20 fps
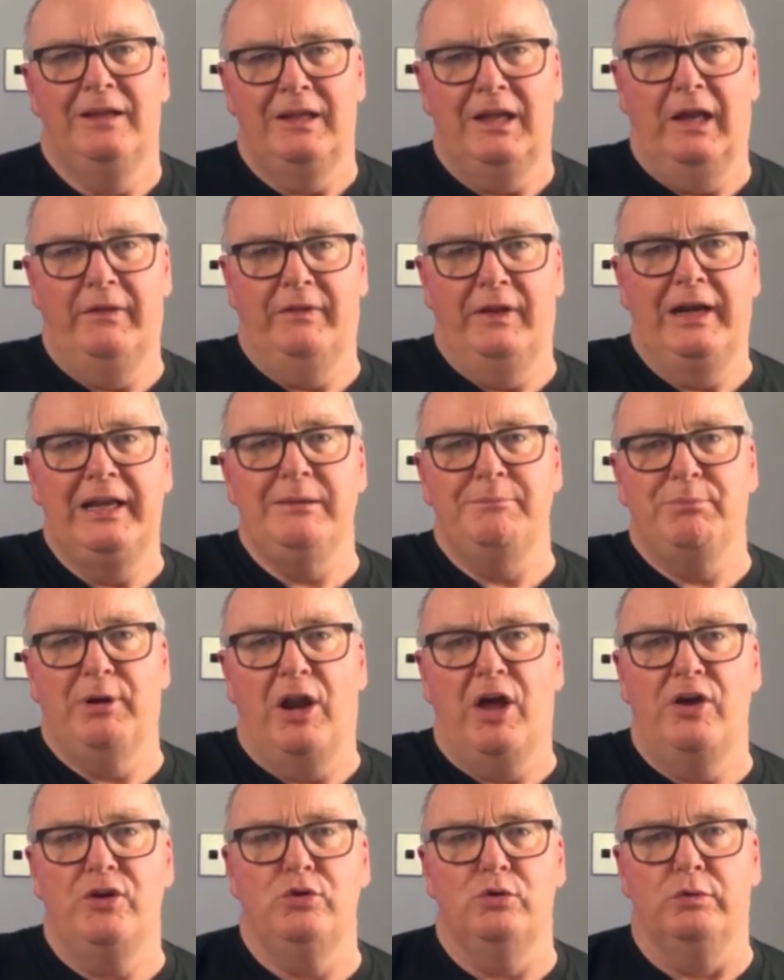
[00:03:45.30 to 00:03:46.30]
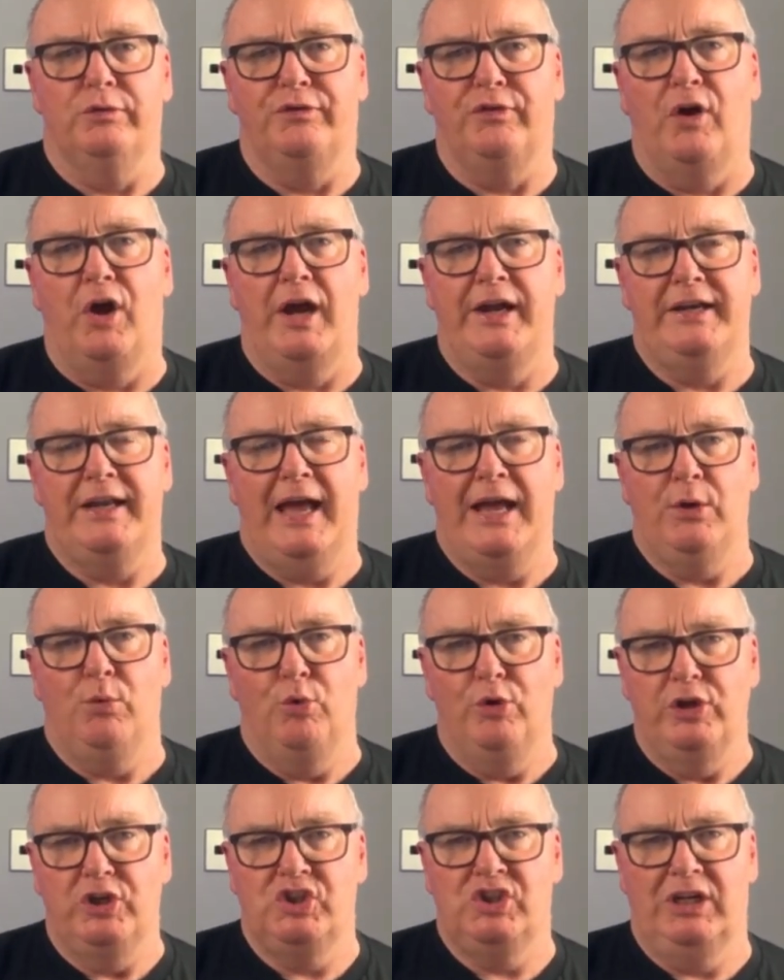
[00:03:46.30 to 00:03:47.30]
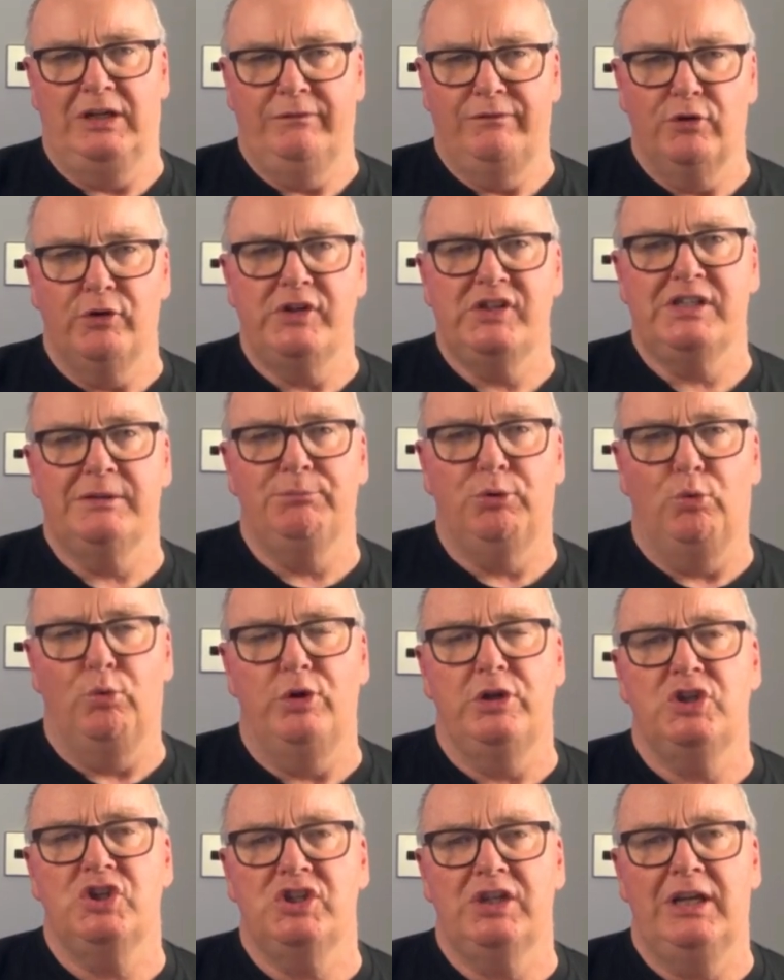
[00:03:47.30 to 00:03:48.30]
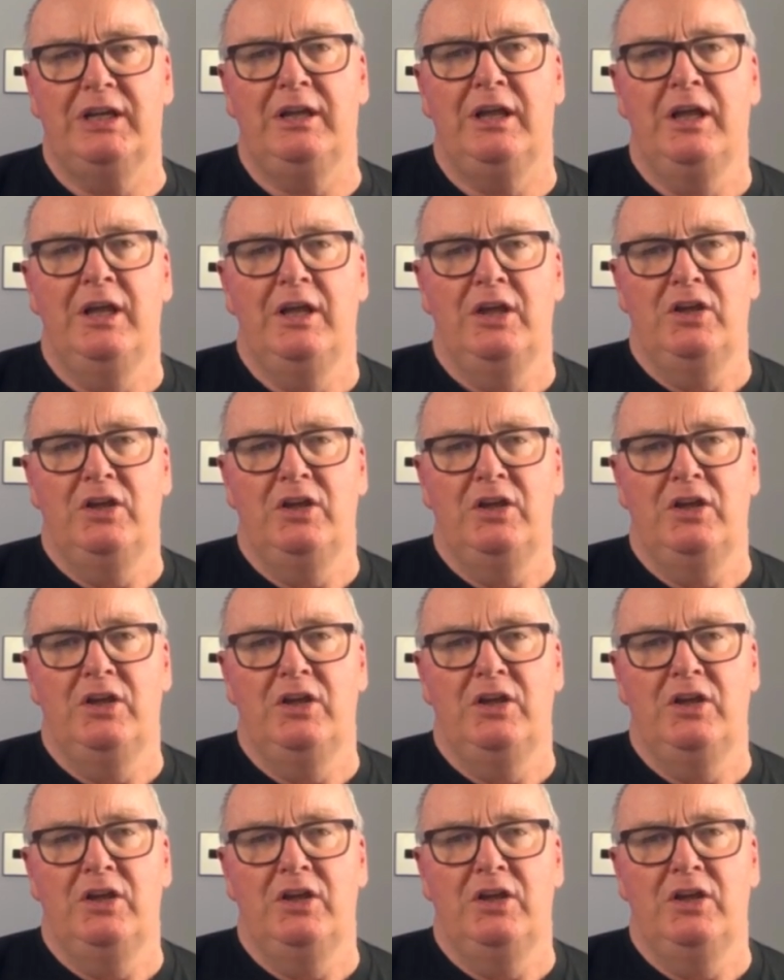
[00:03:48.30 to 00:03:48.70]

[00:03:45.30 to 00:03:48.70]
In the link below, you'll find a worksheet, very simple worksheet.